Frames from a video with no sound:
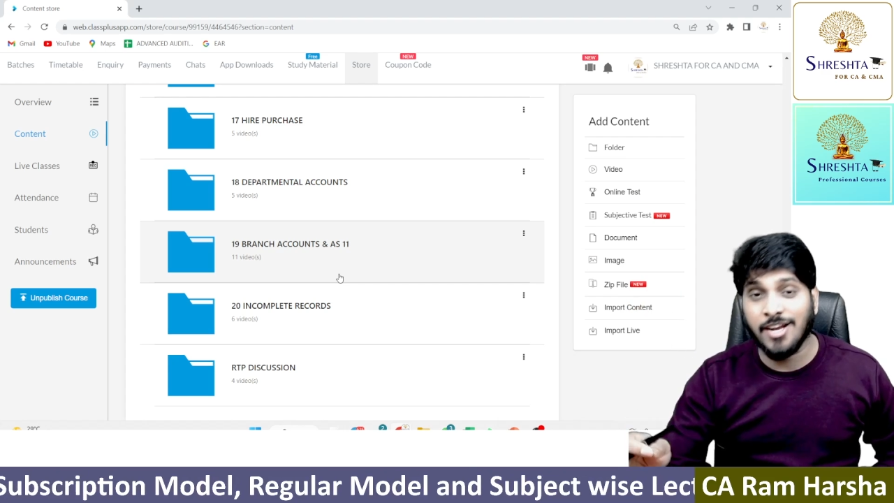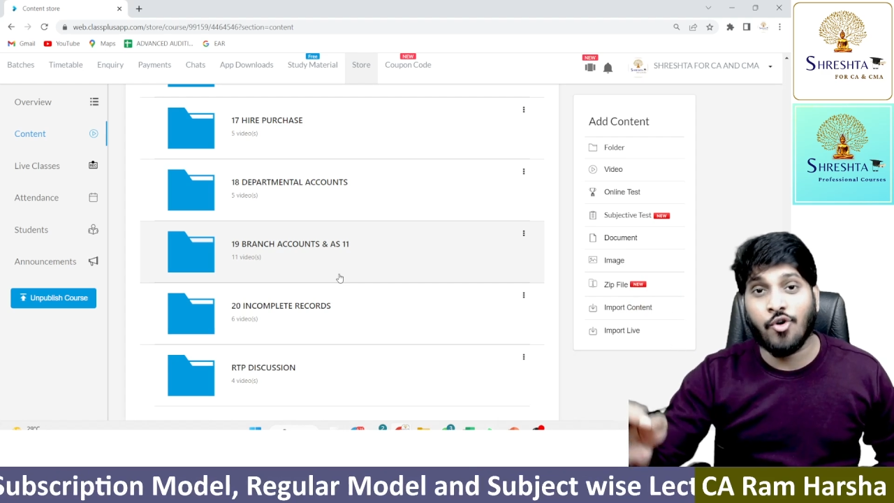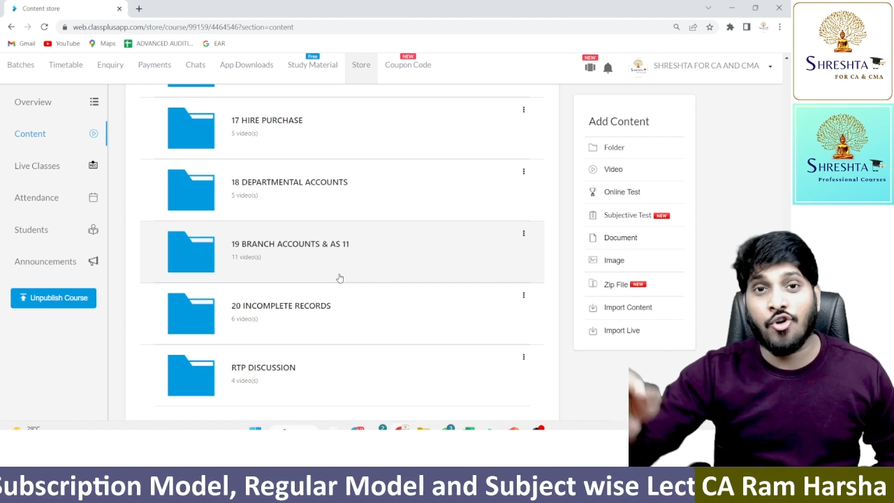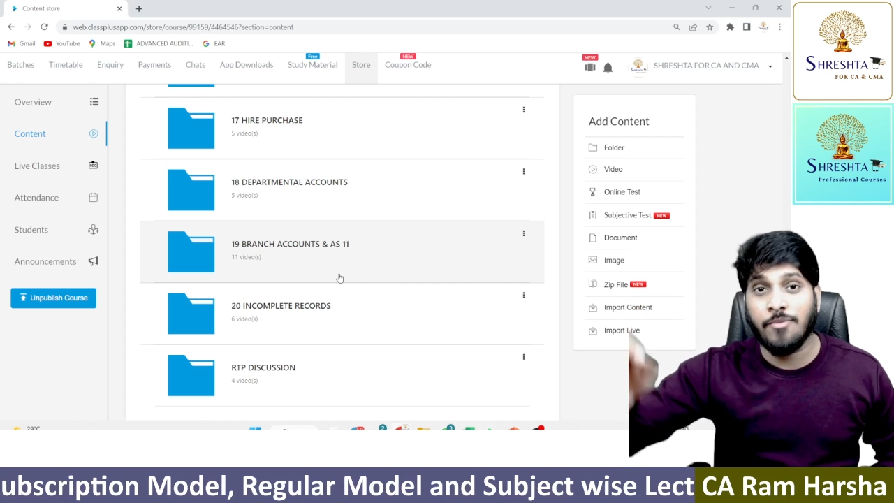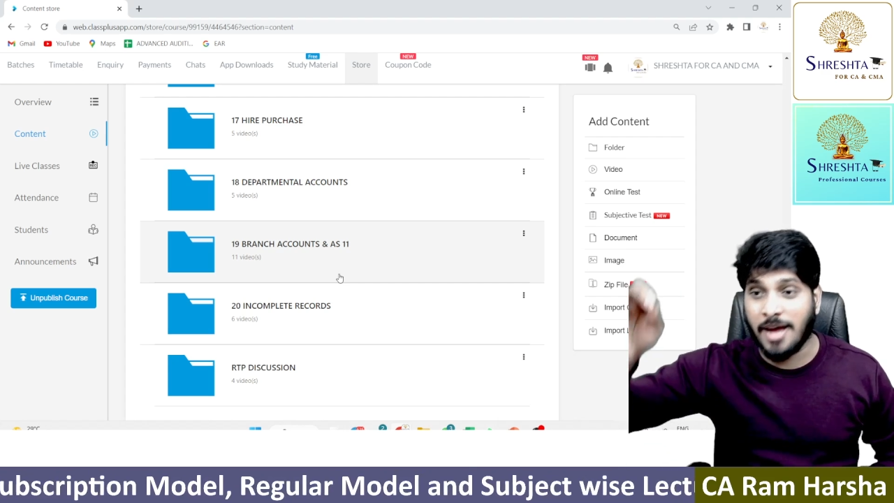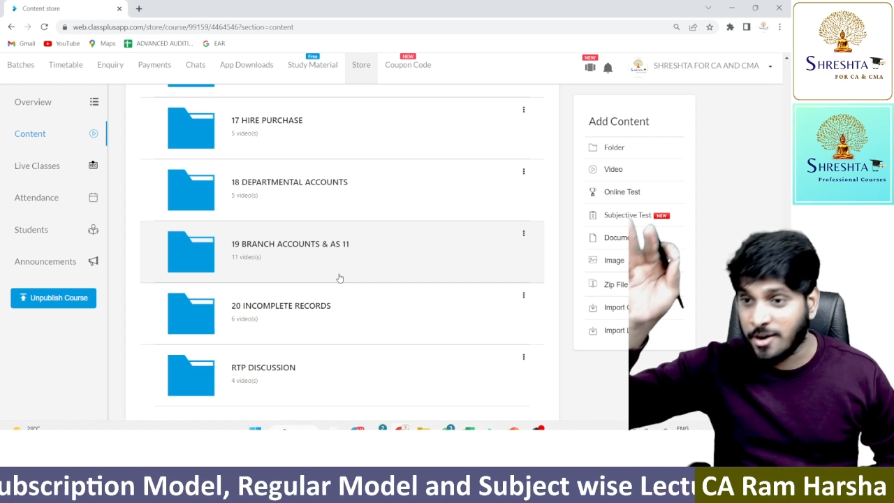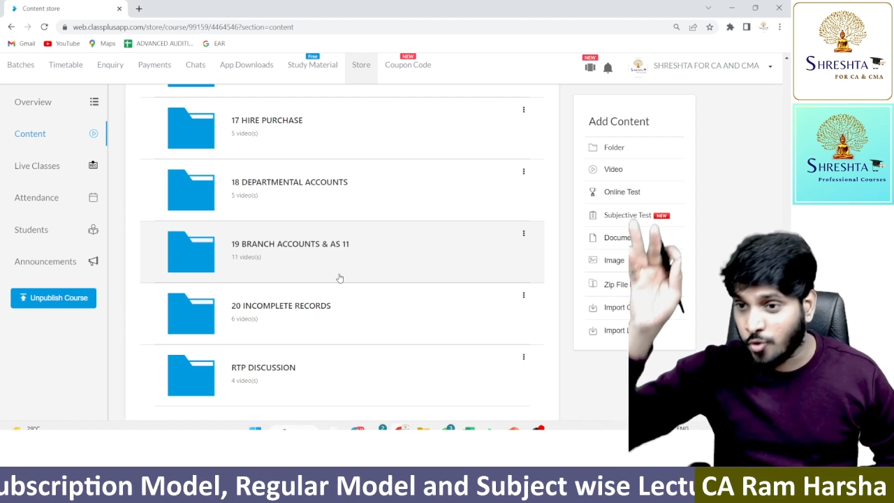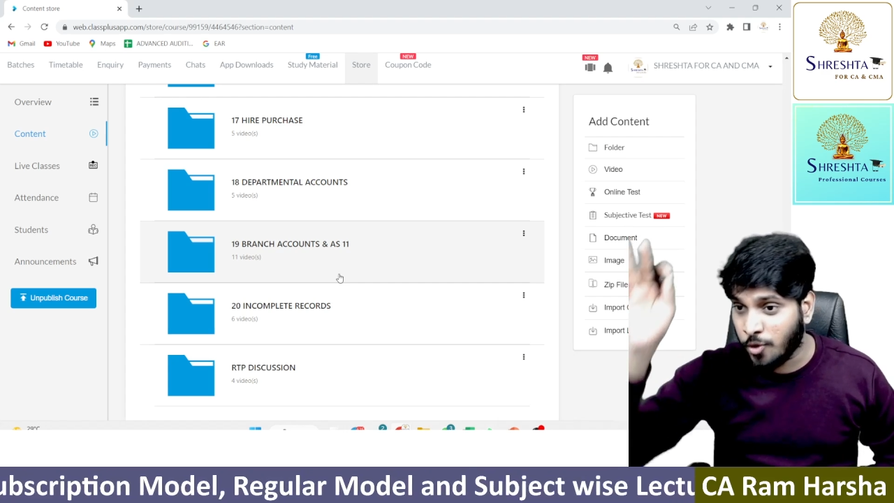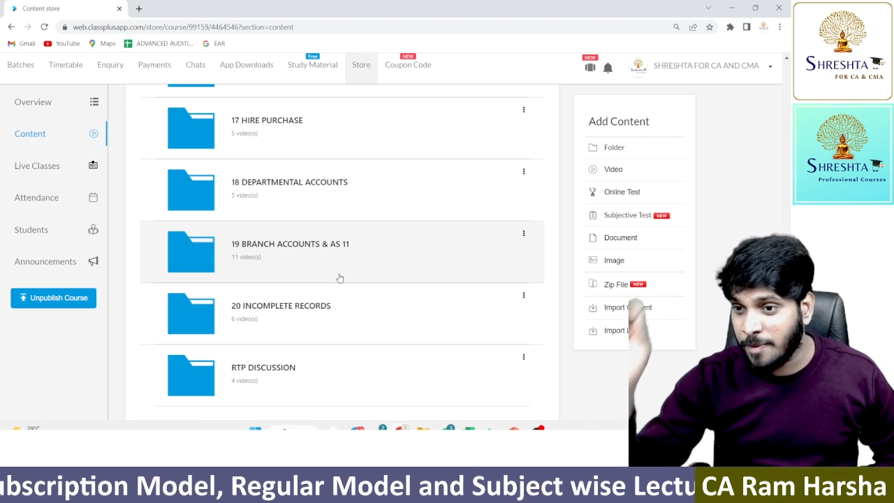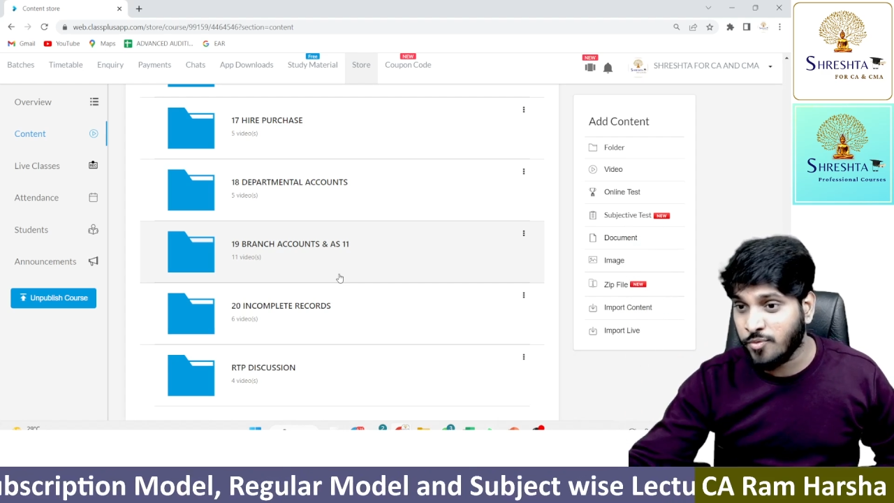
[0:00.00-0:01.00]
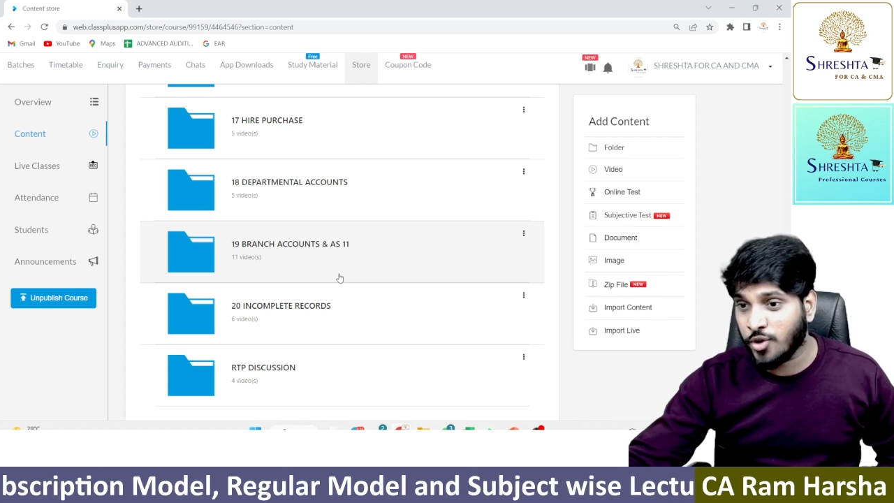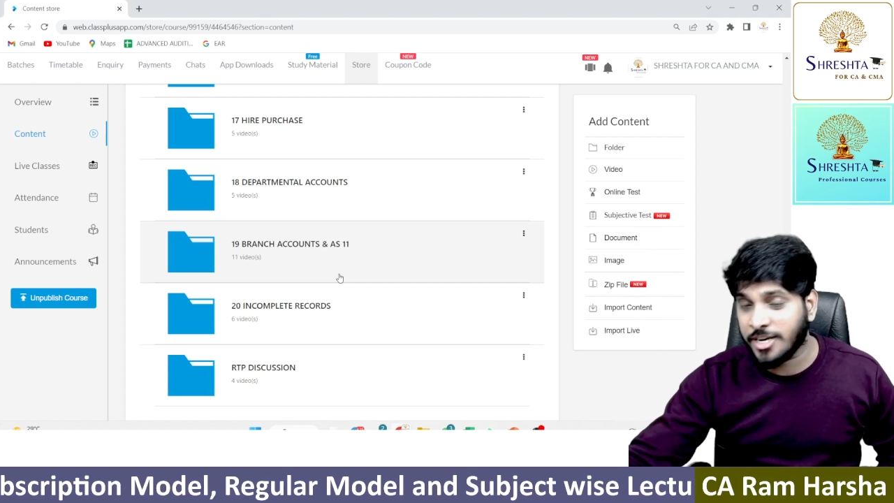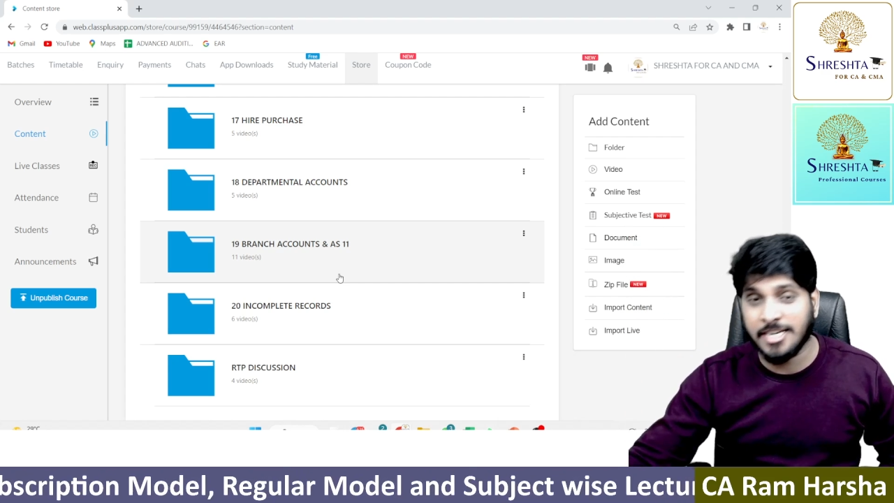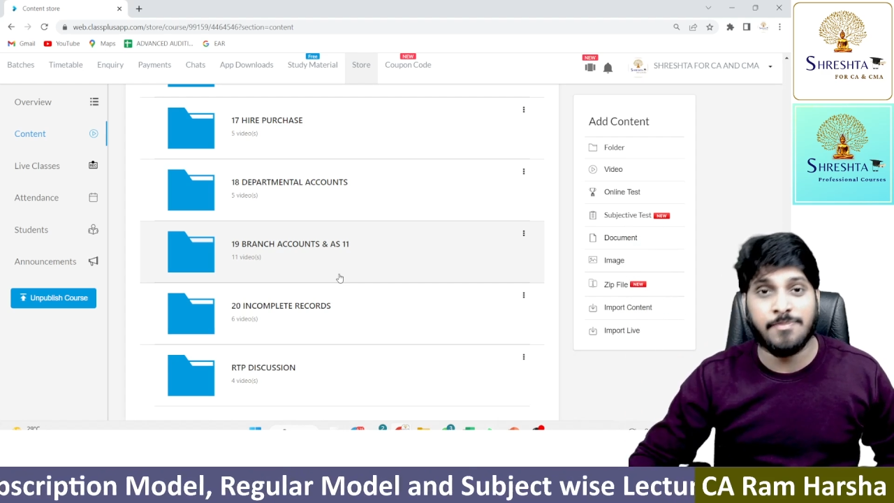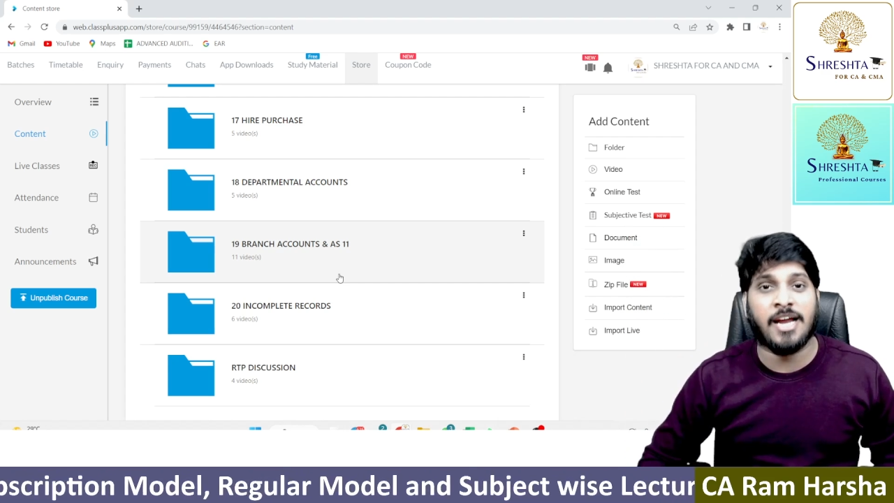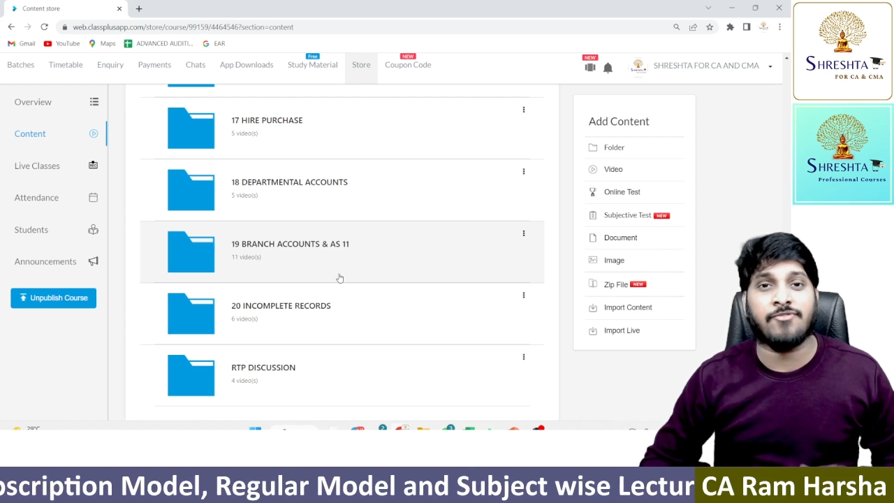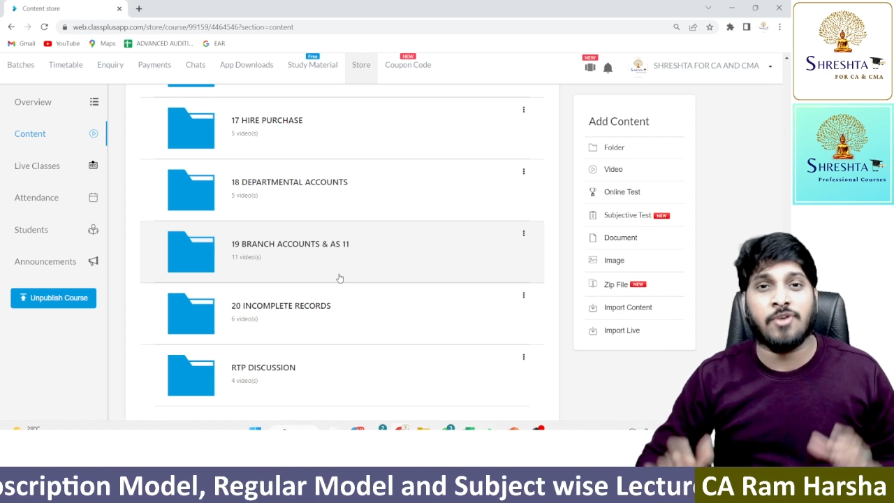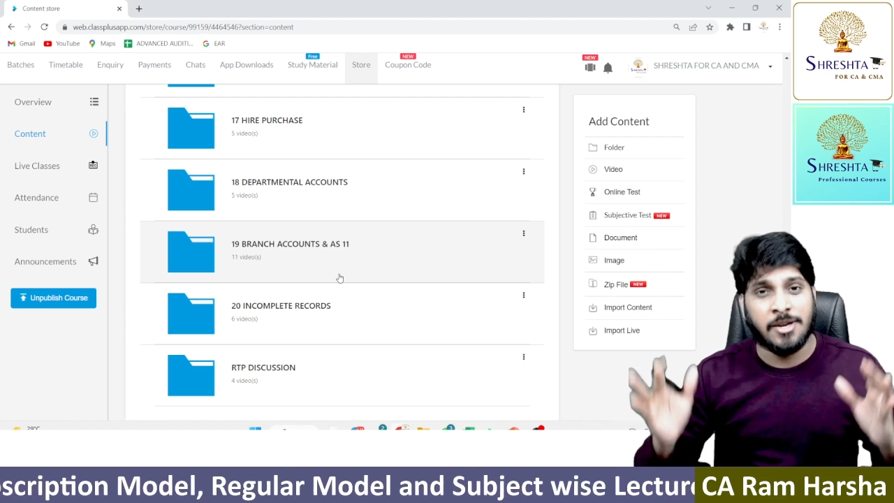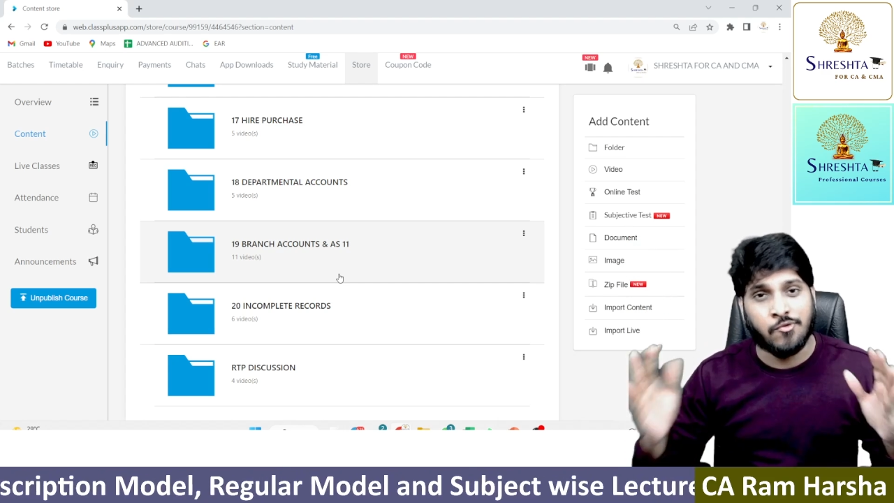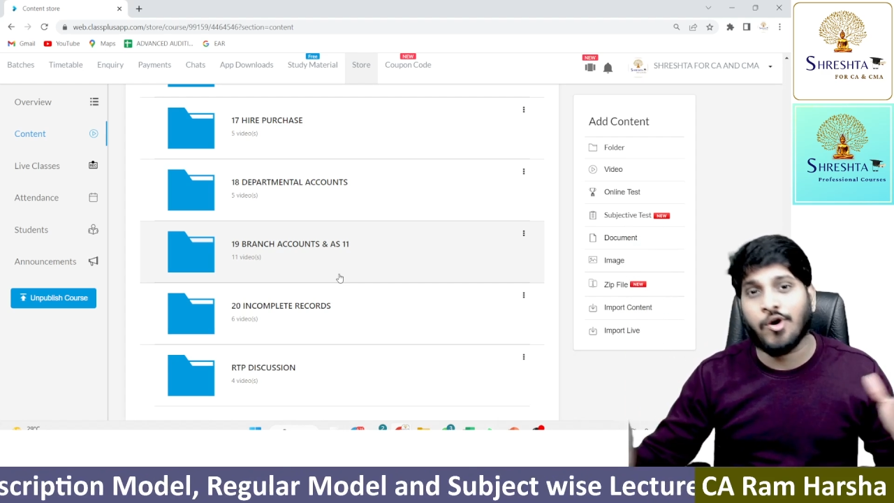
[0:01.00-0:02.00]
home and open OTT platform
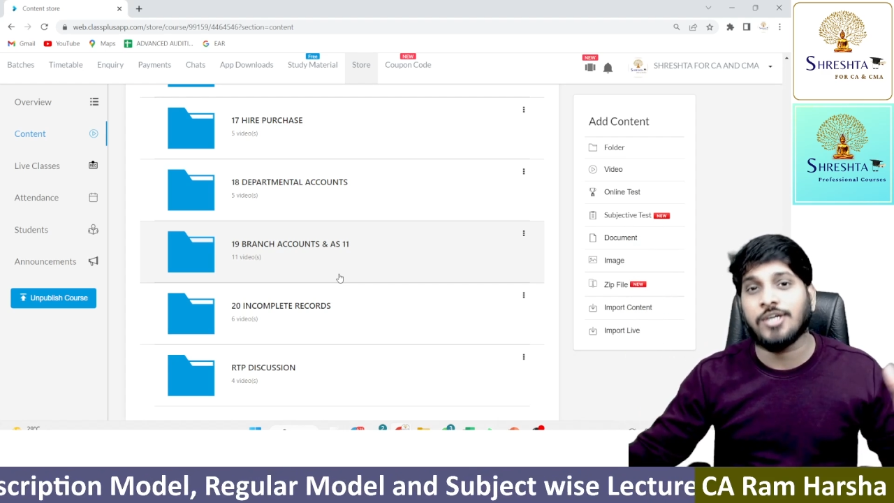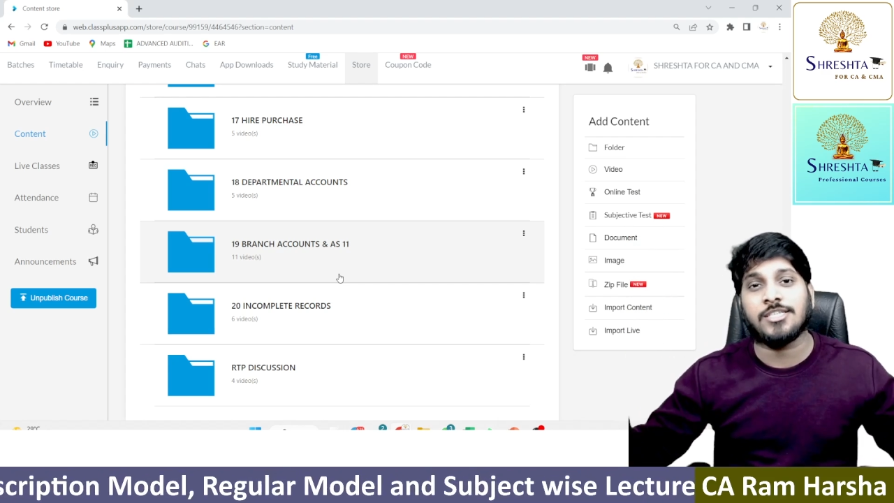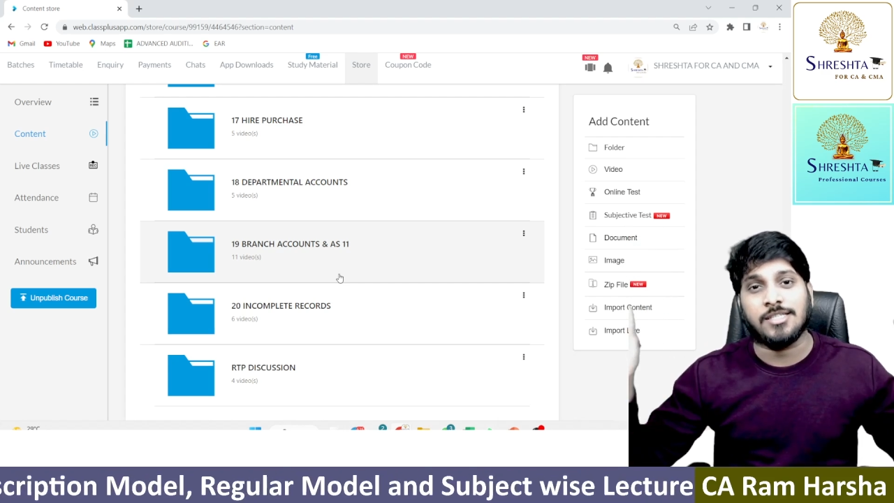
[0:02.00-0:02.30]
and watch